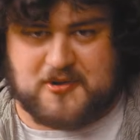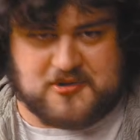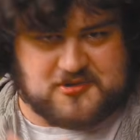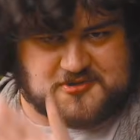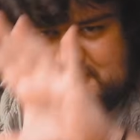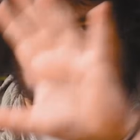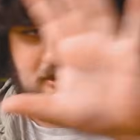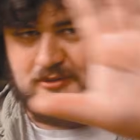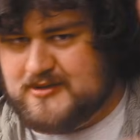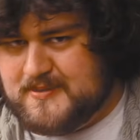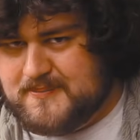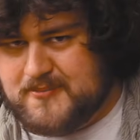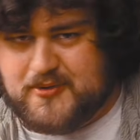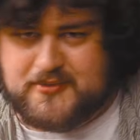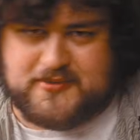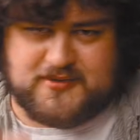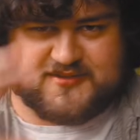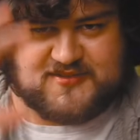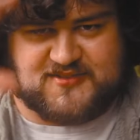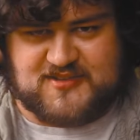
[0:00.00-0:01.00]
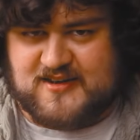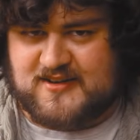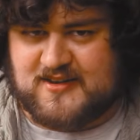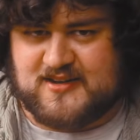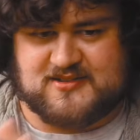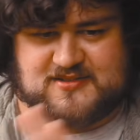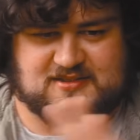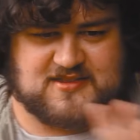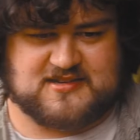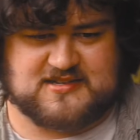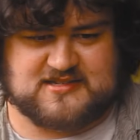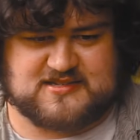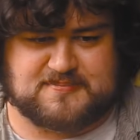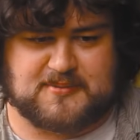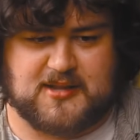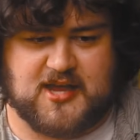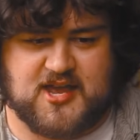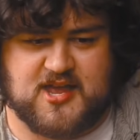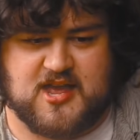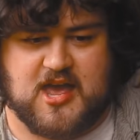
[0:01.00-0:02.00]
controlling motors, sending it to the
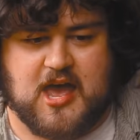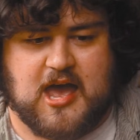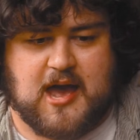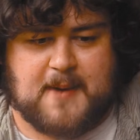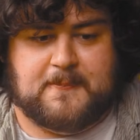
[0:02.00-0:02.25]
display.